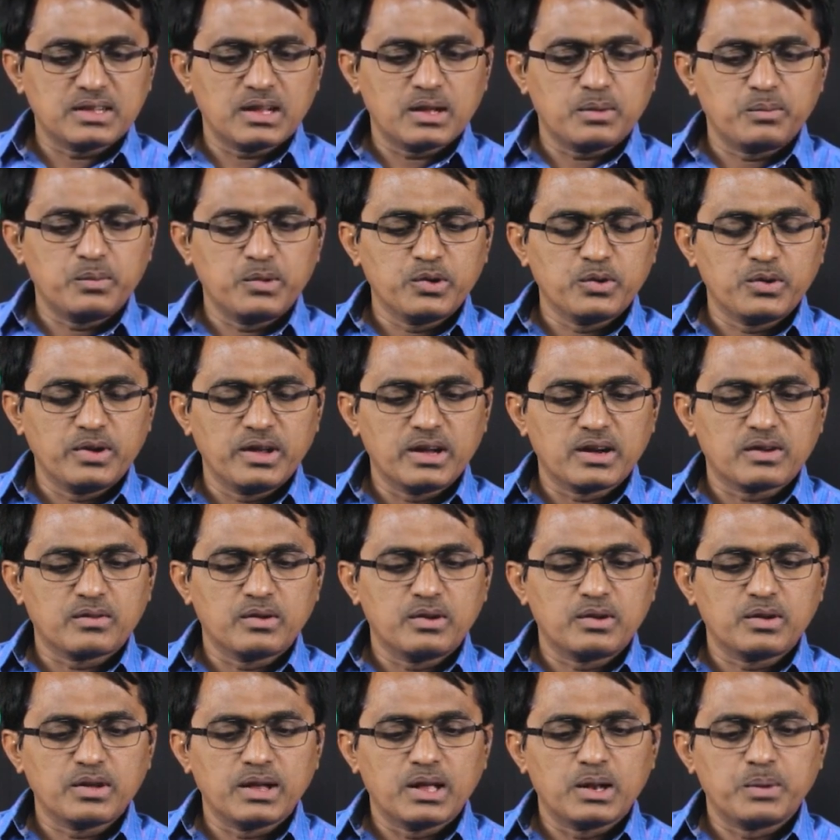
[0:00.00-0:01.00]
then mu
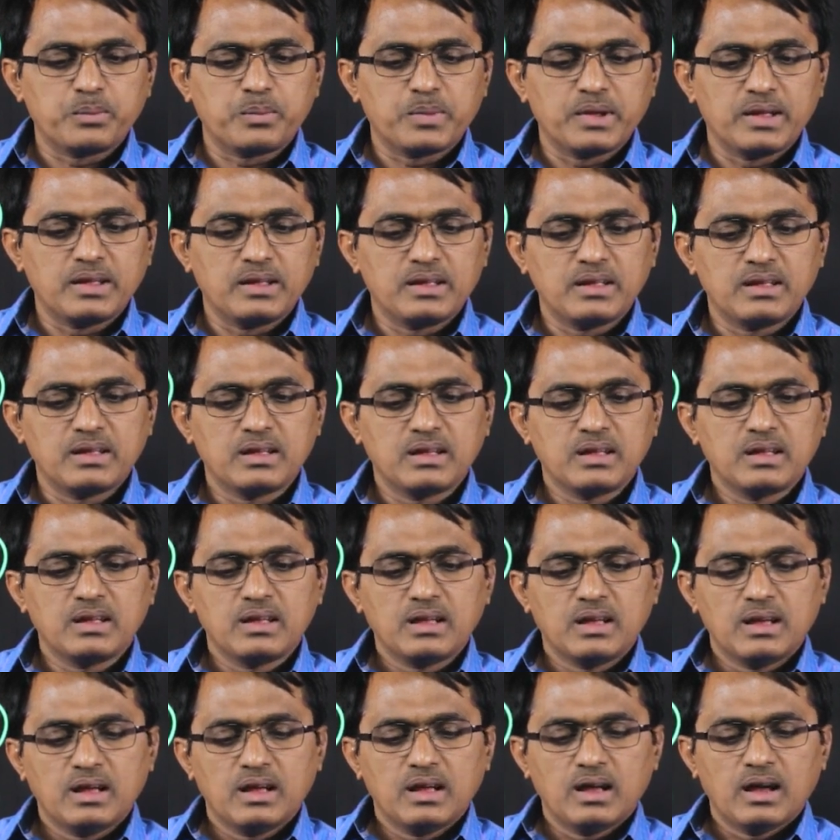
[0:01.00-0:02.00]
equal to np
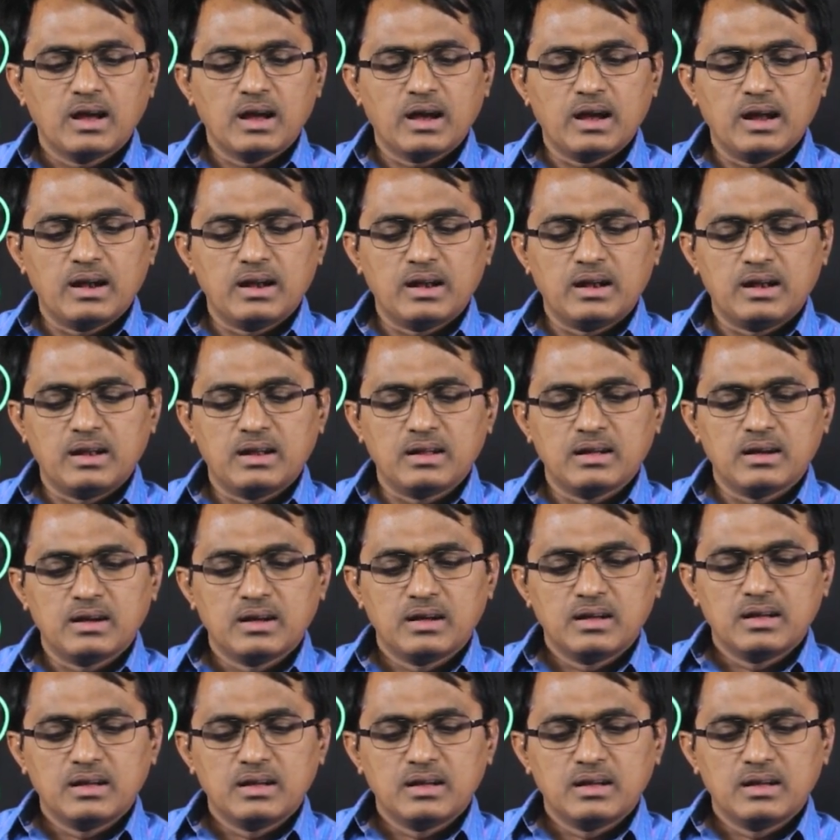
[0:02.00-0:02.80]
and